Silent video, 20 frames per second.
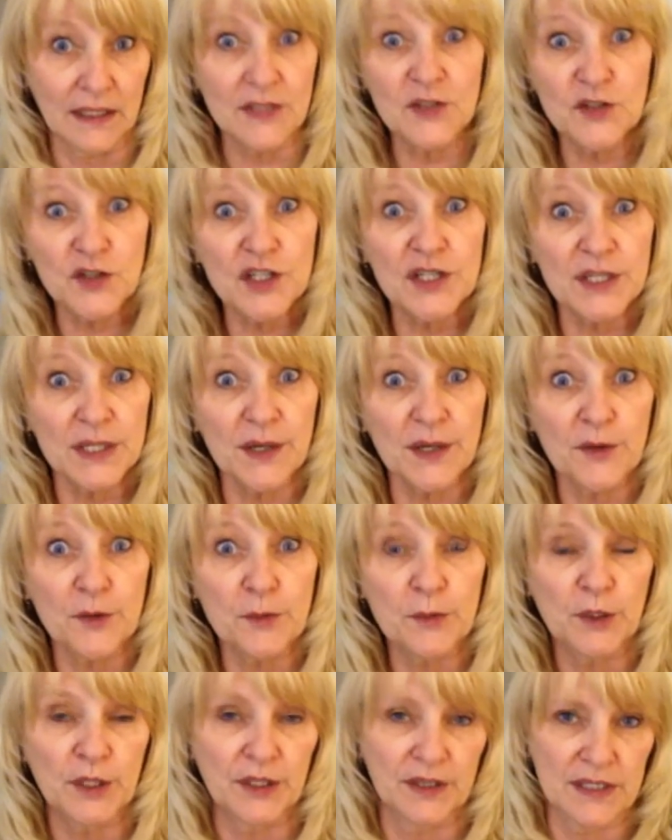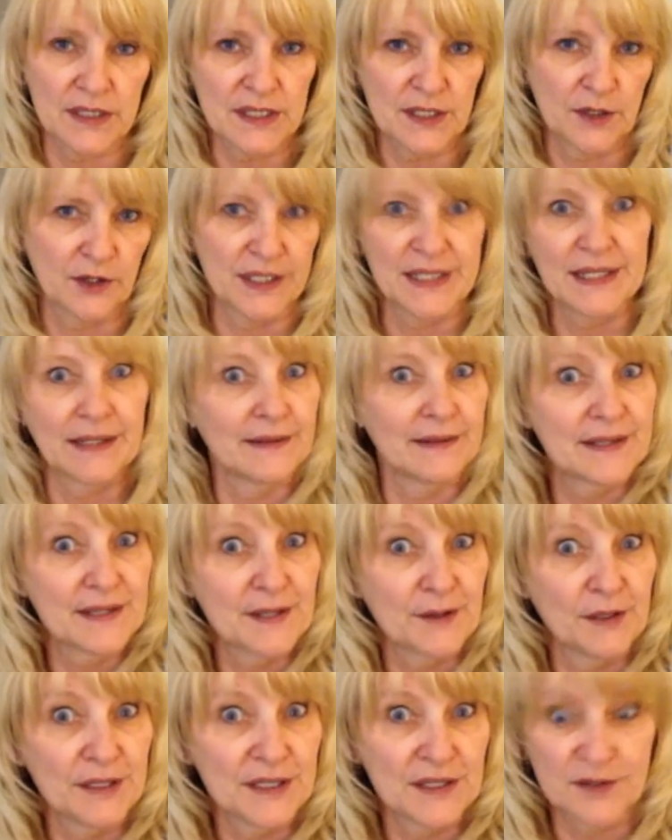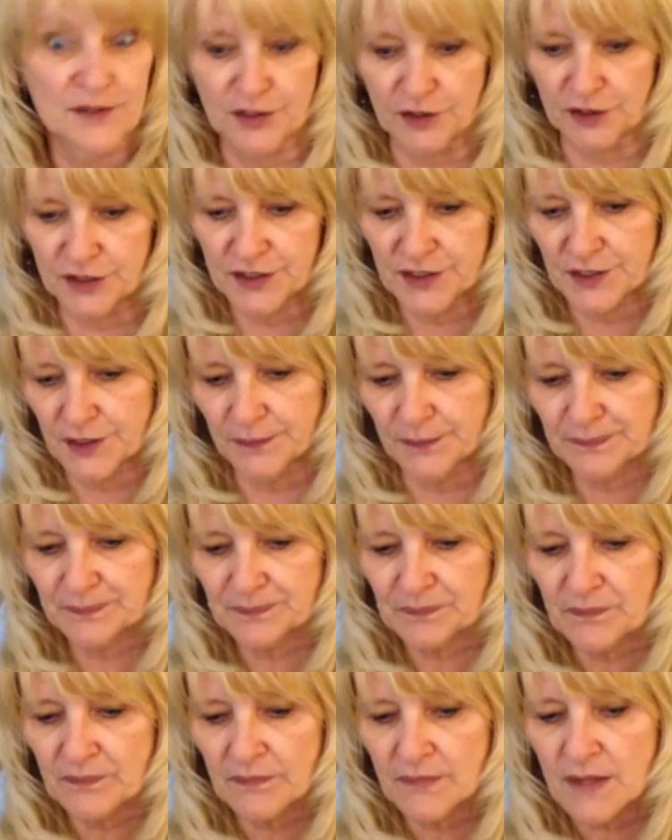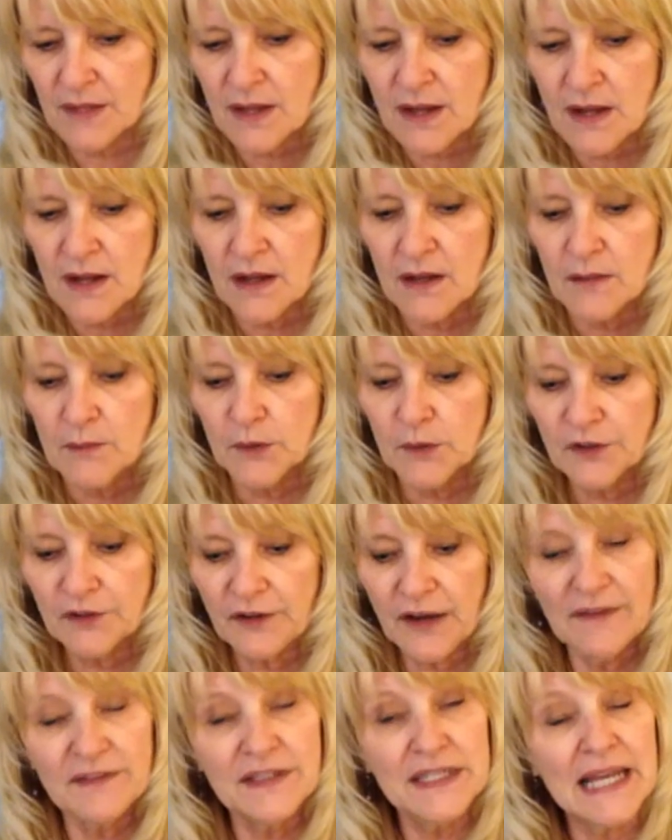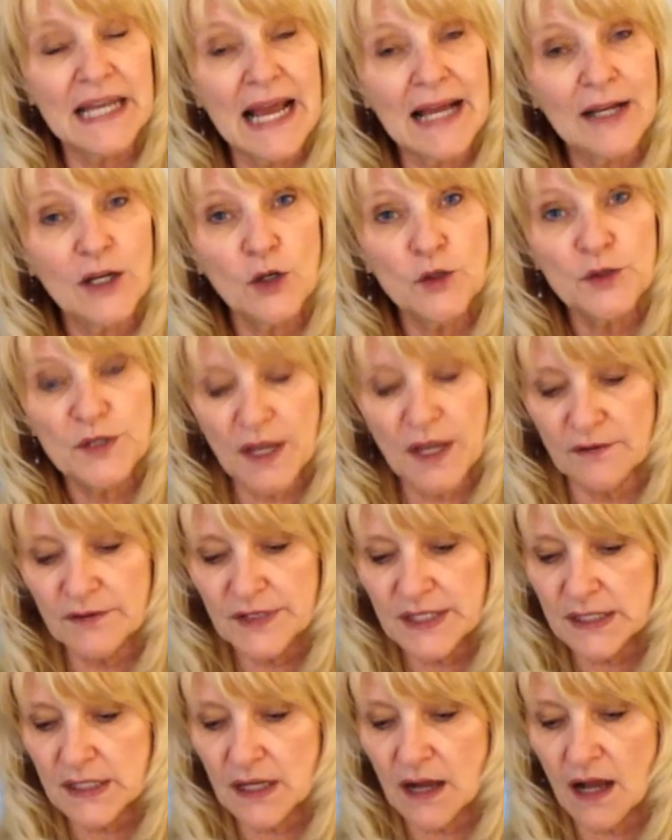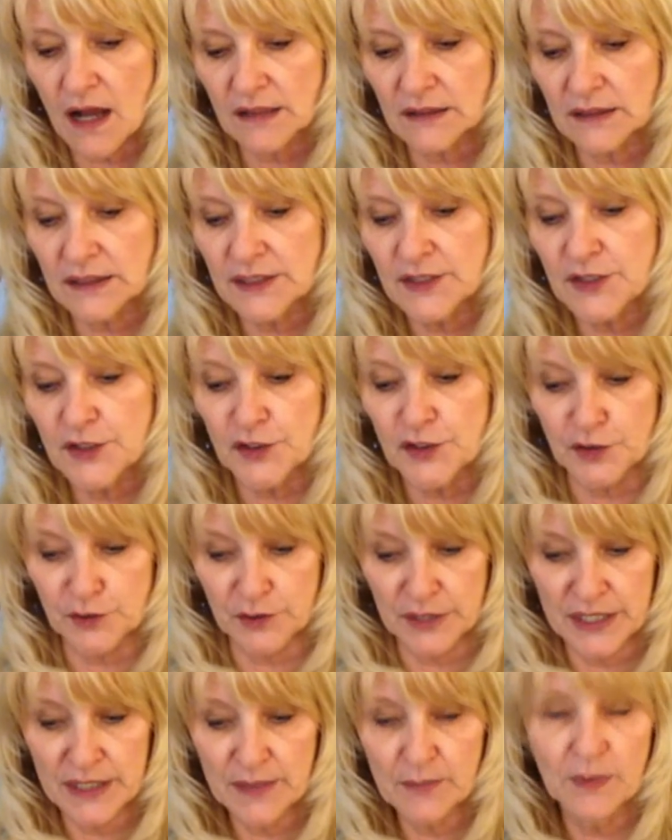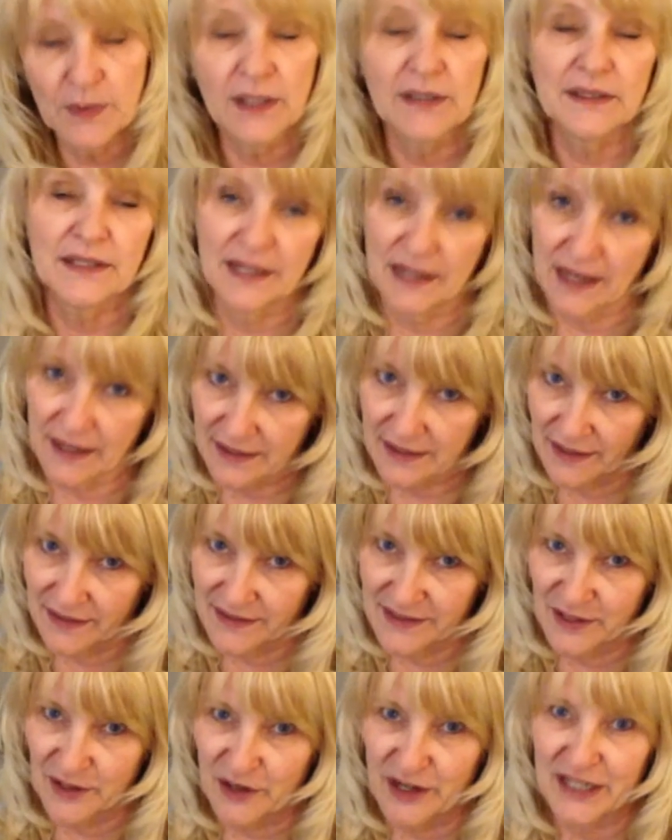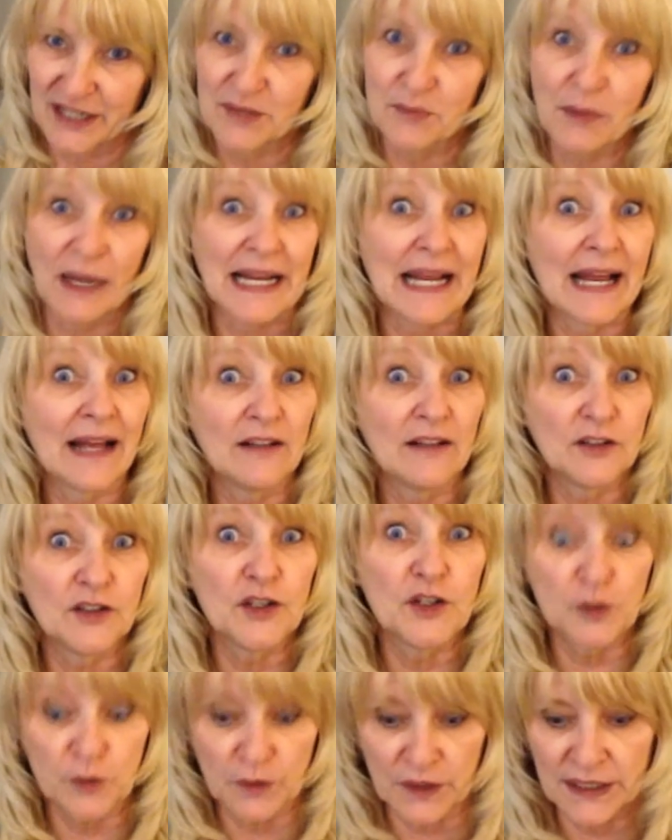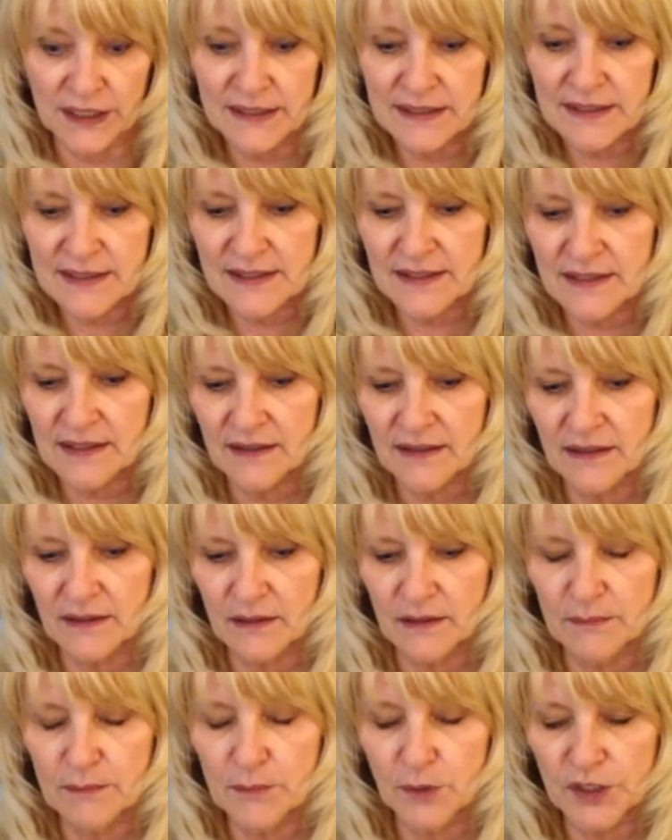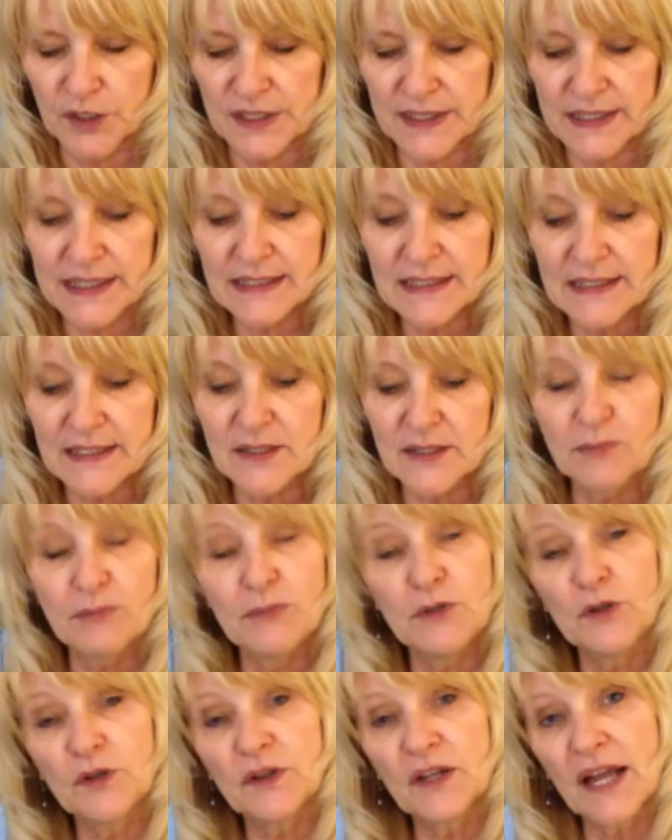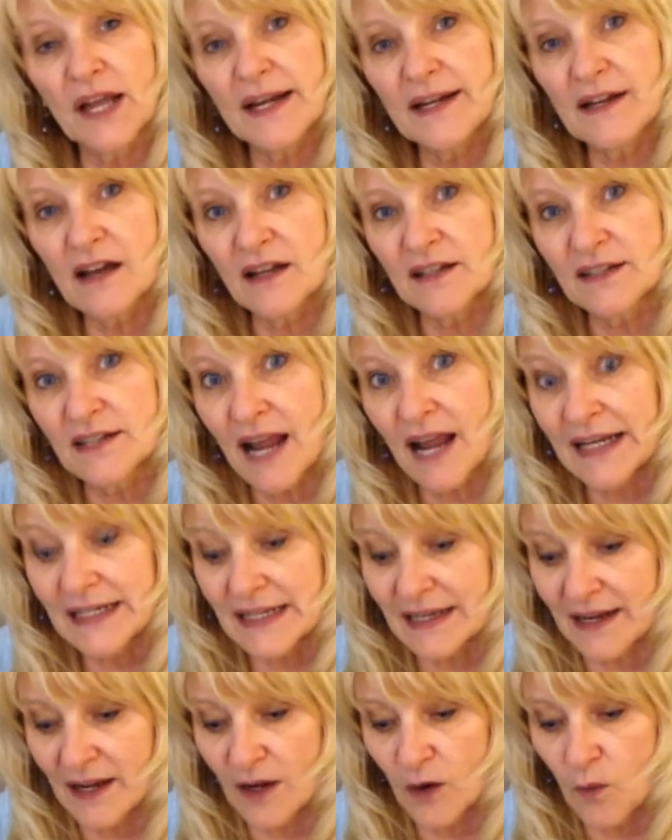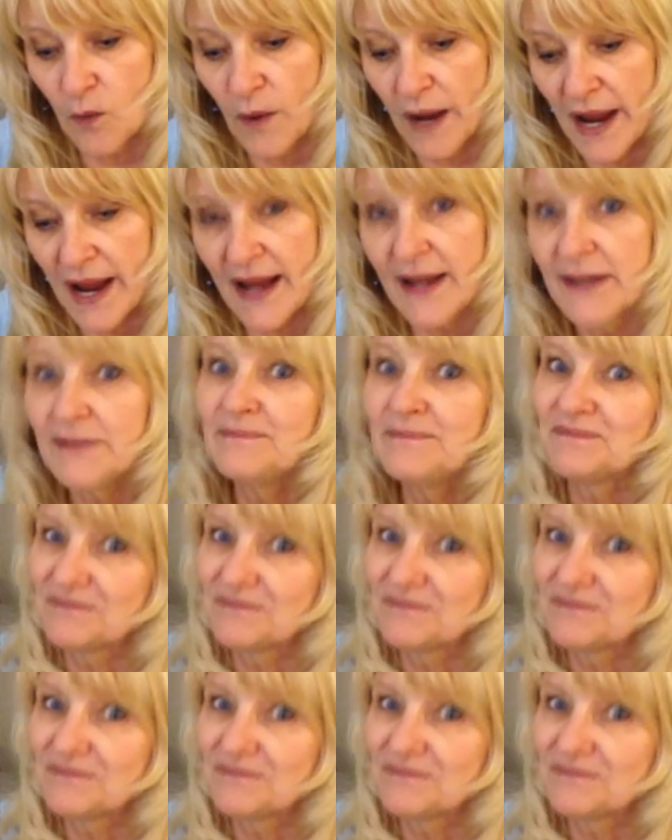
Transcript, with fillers: It's just another book in the series, and the series is good. So, book five is Echoes of Scotland Street, again narrated by Elle Newlands. Book six is Moonlight on Nightingale Way.